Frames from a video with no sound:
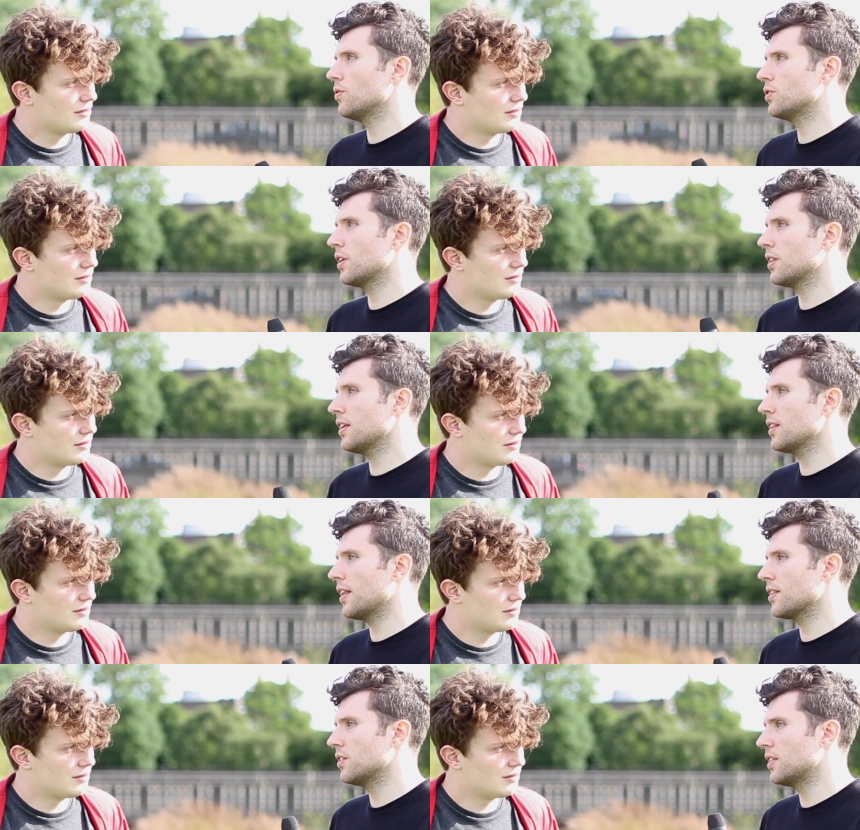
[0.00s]
Speaker 1: do you think
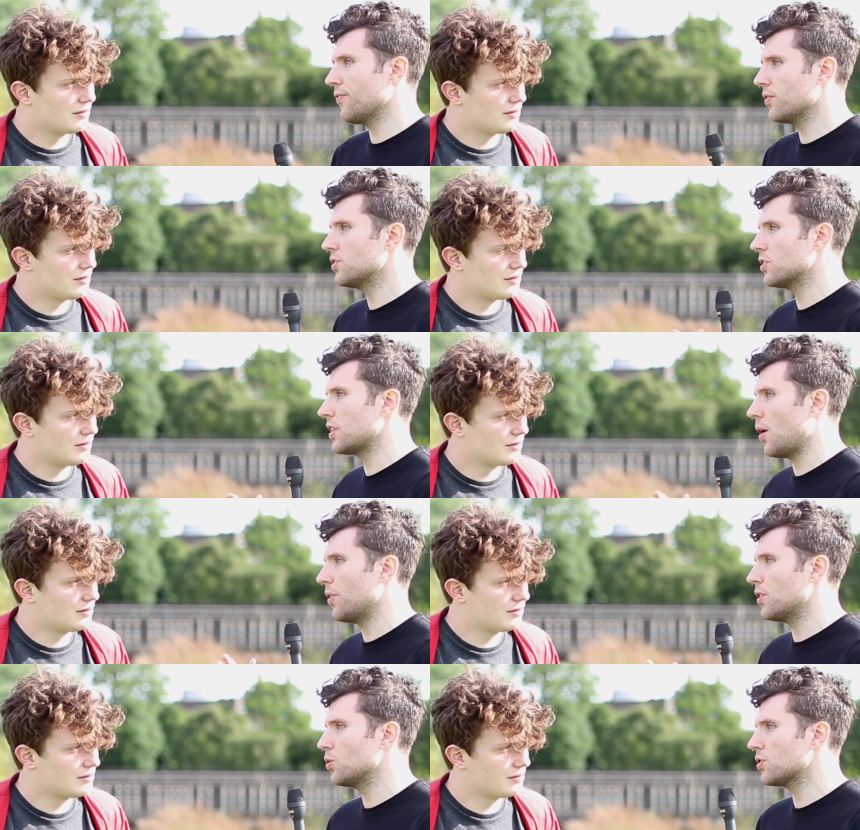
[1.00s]
that the differences that
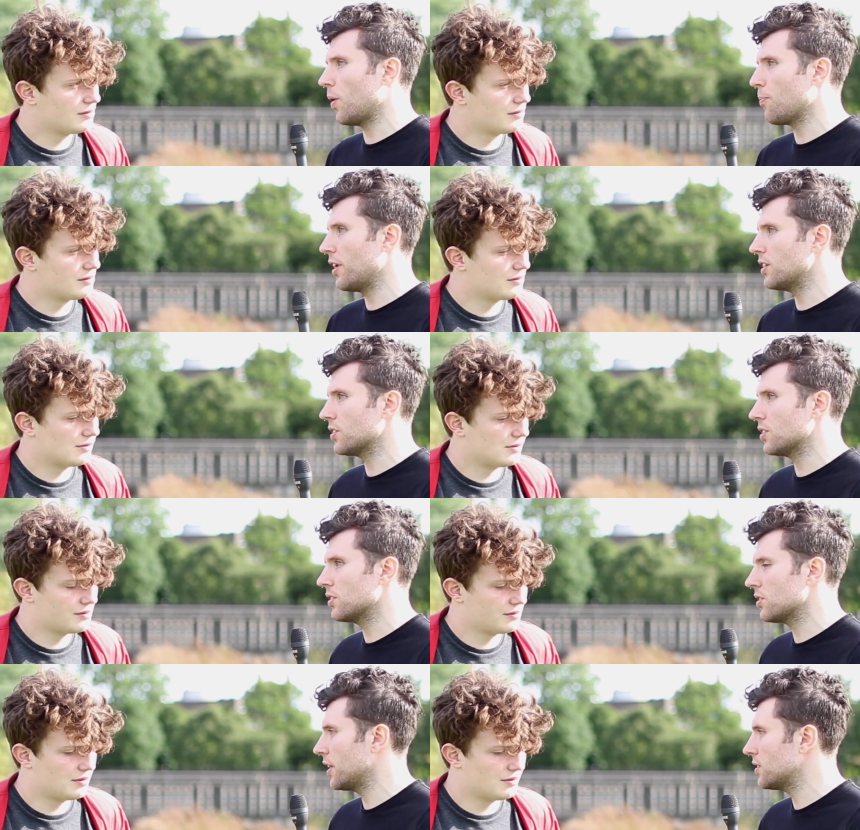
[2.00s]
were used for
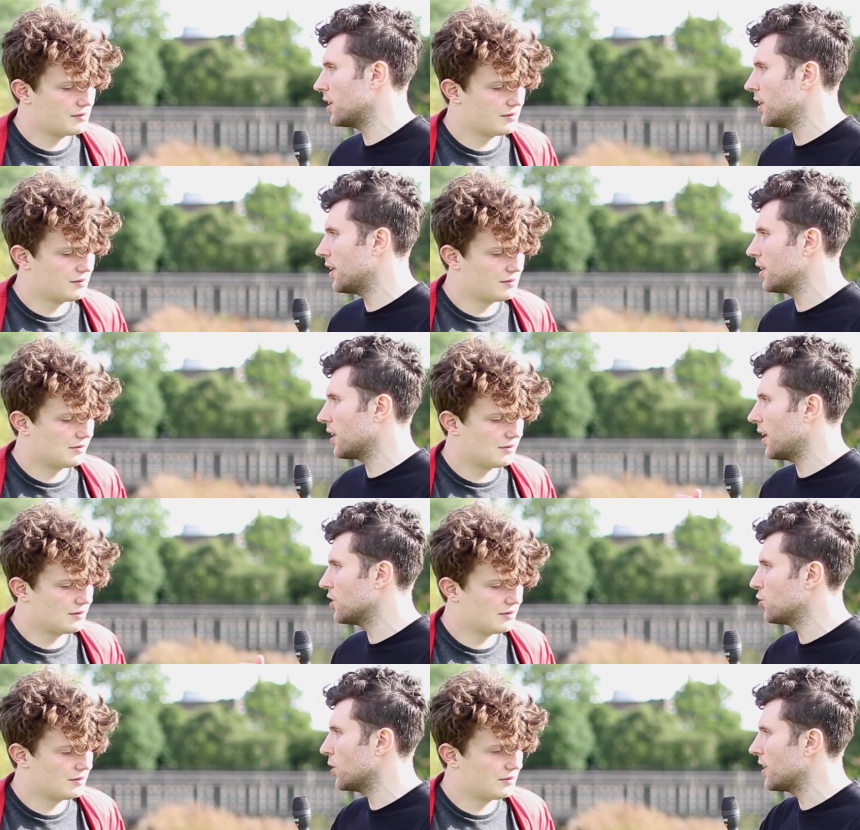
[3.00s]
prejudices let's say like uh,
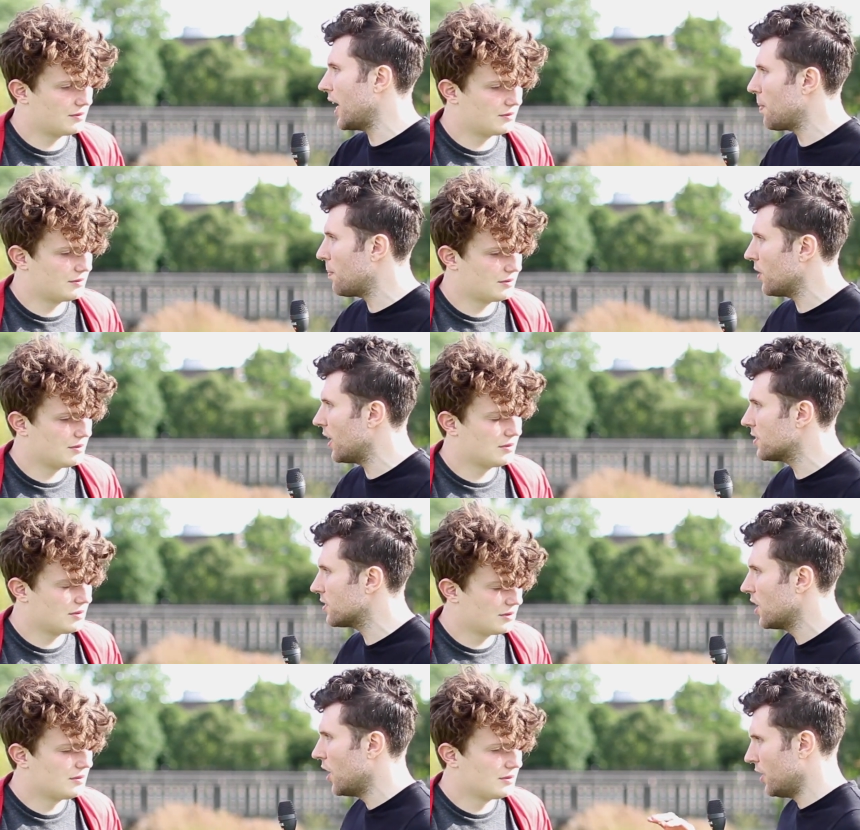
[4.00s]
to treat gay people
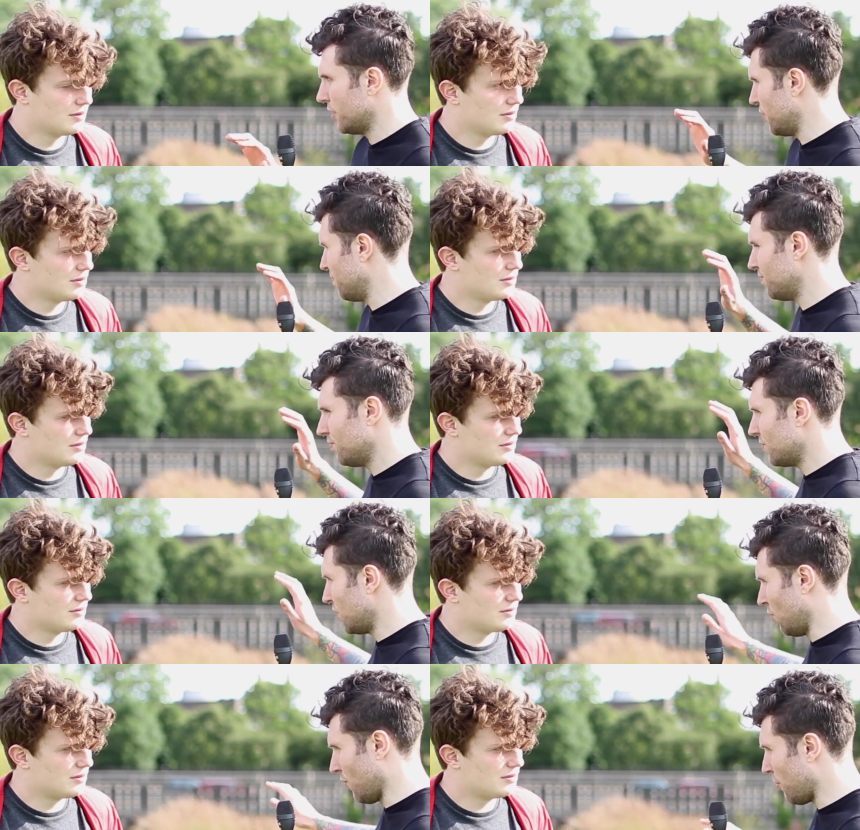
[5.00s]
as to
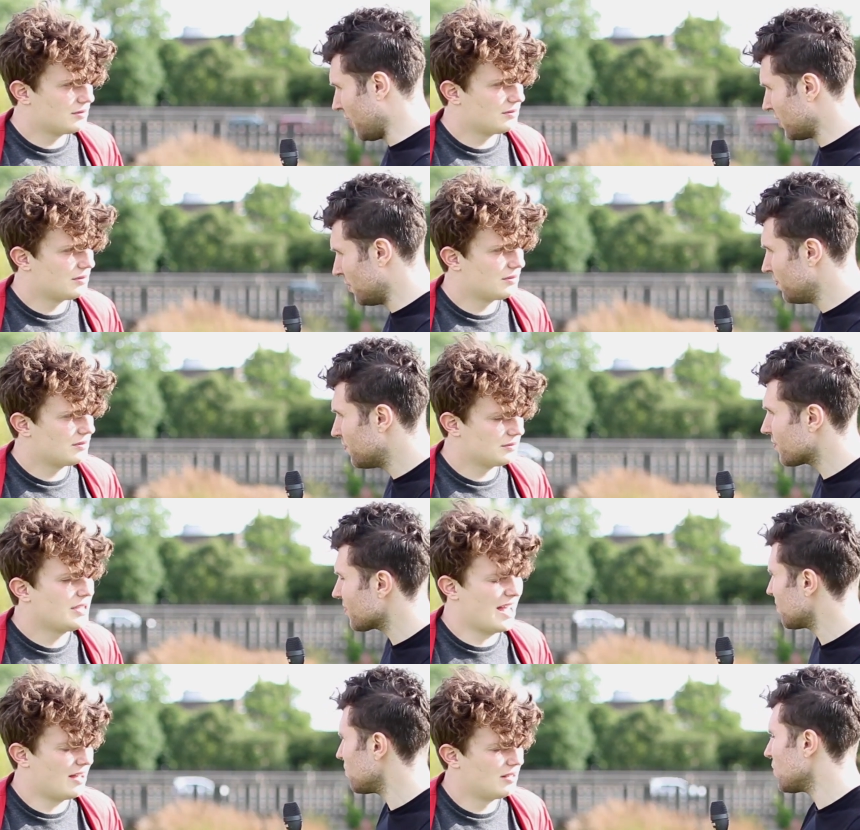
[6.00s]
you know repress them
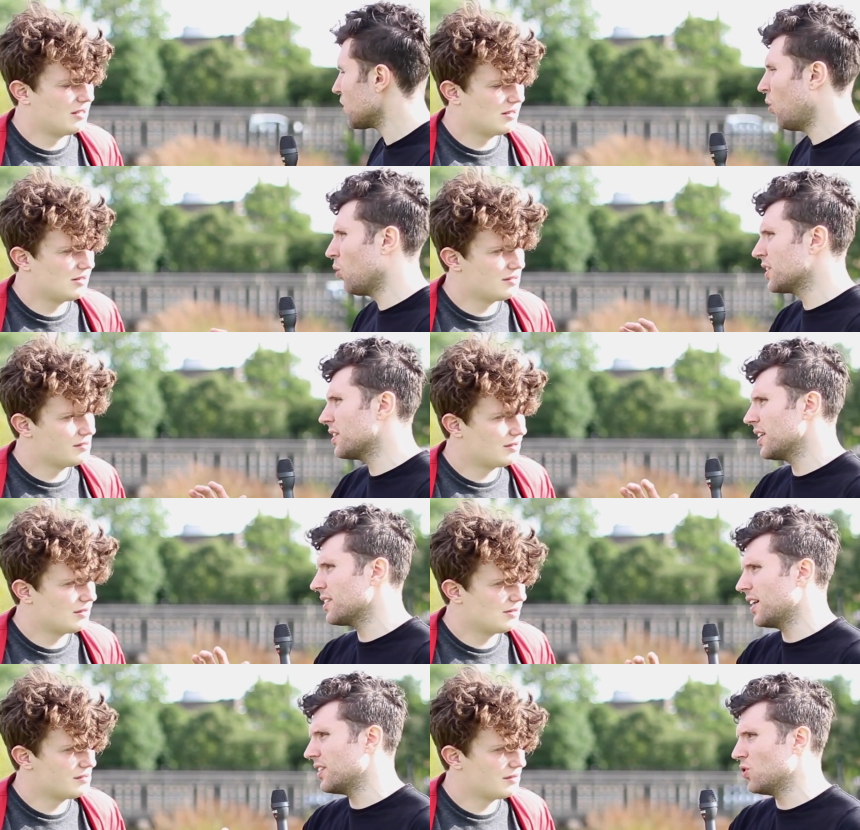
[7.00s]
yeah or do you
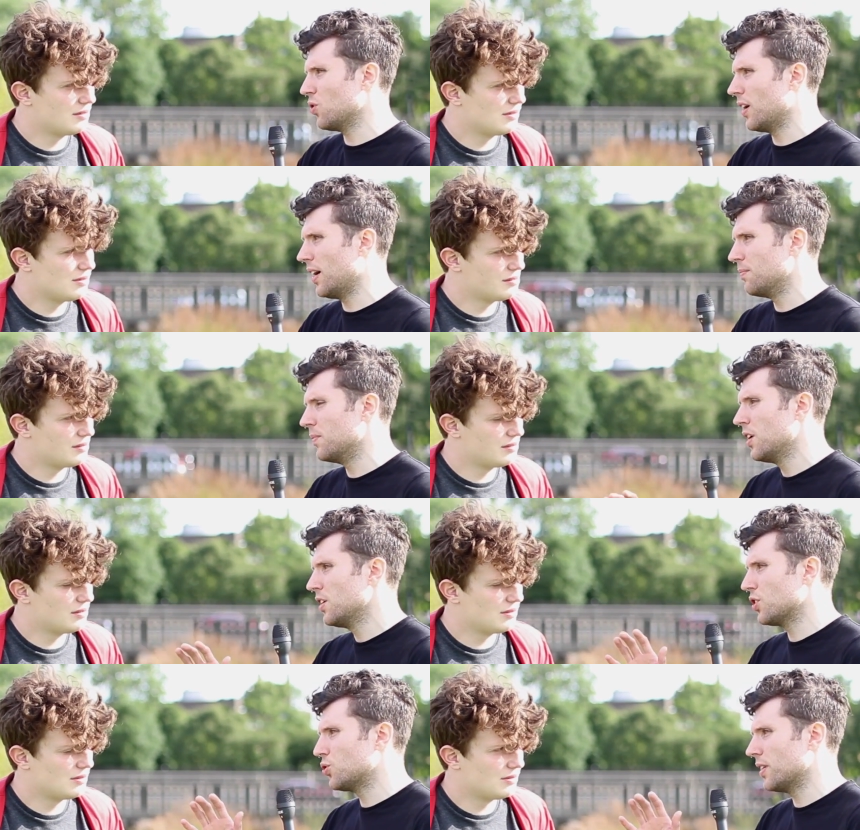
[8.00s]
think that you know um,
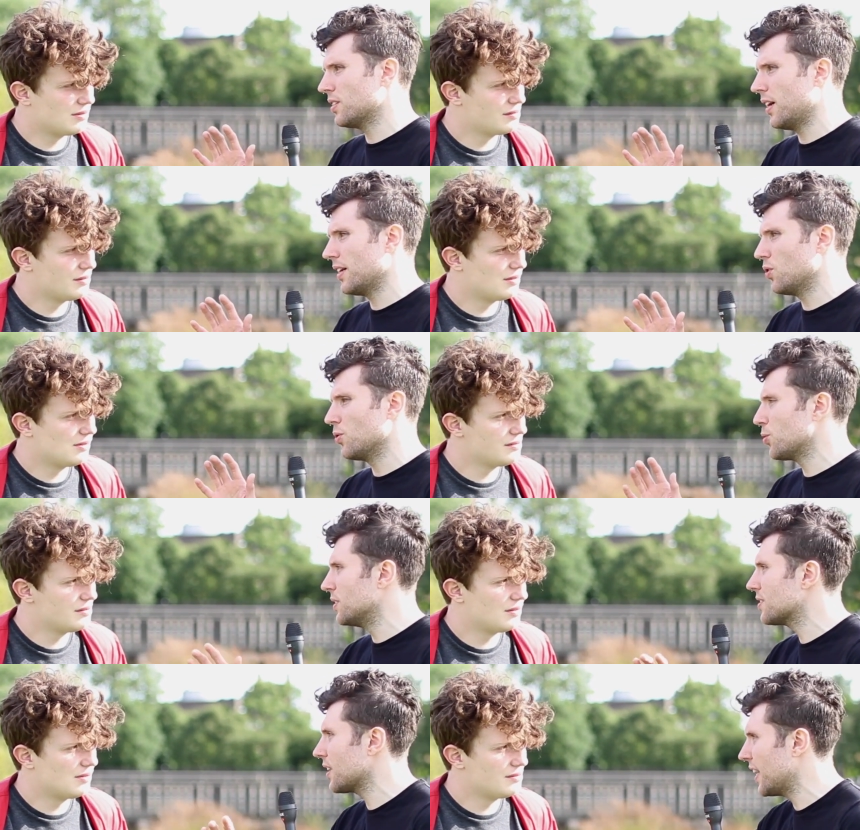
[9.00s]
to treat like you know to
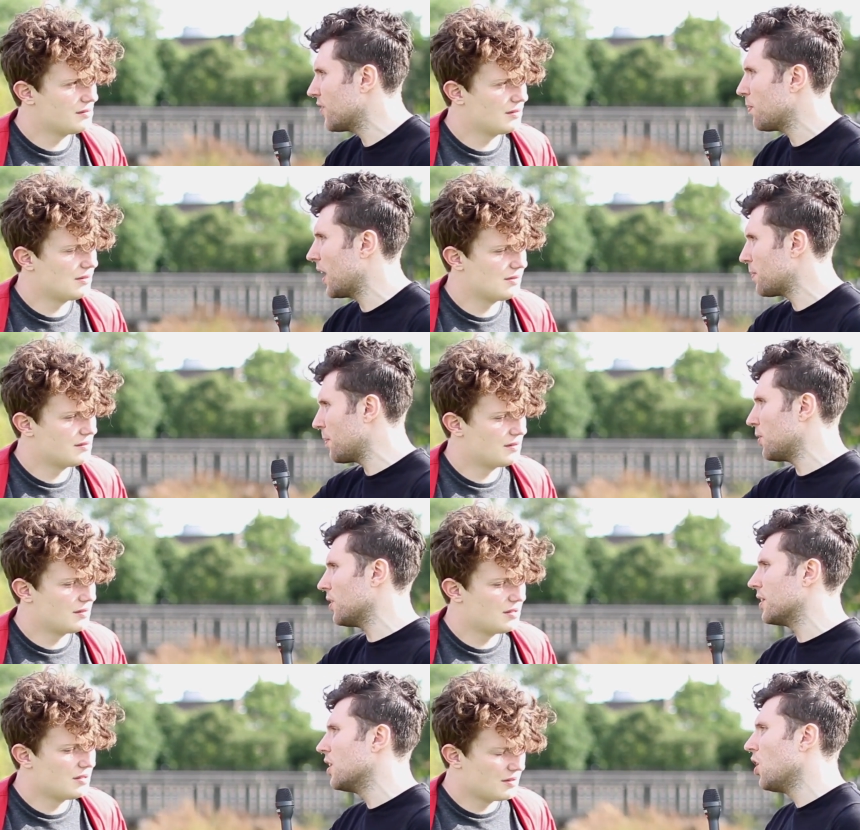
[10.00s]
enslave black
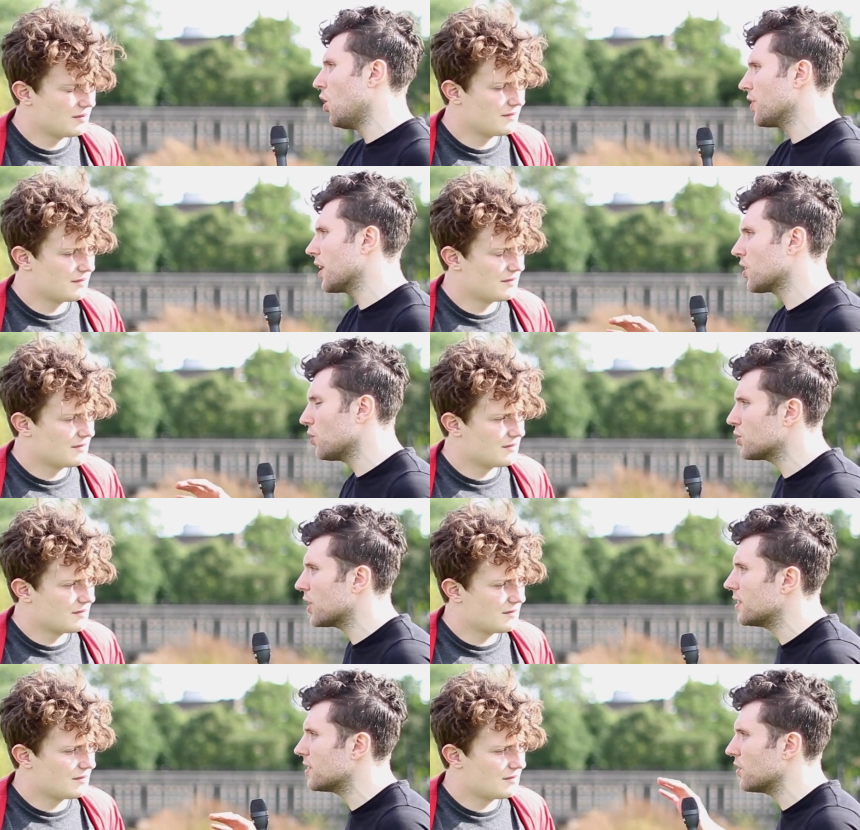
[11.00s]
people and other
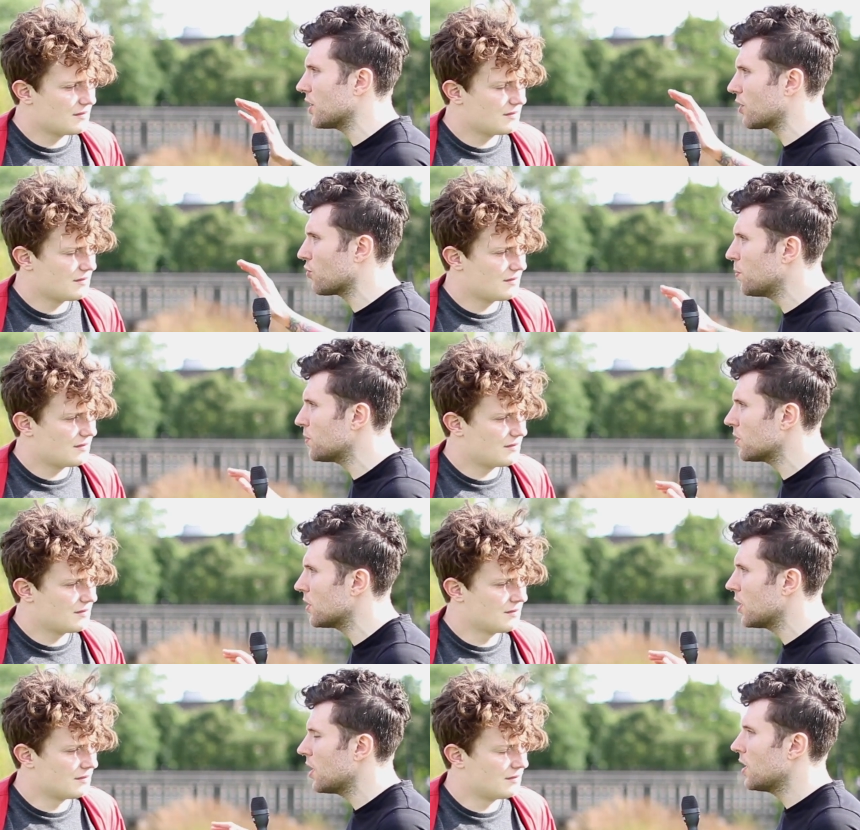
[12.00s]
cultures and other groups mm.